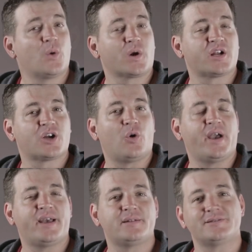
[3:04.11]
We're gonna go
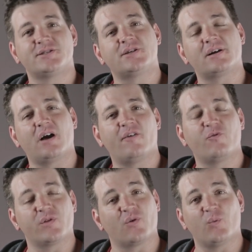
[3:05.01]
ahead and start
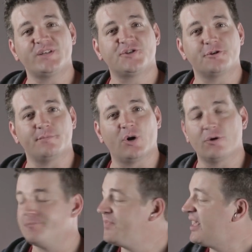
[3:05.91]
off with the wizard
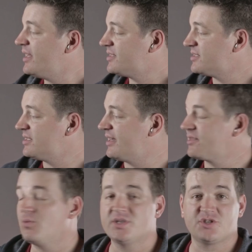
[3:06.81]
mode. To
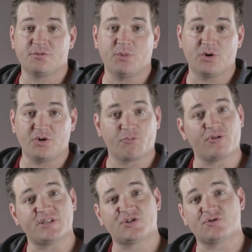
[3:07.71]
select the wizard mode, you'll press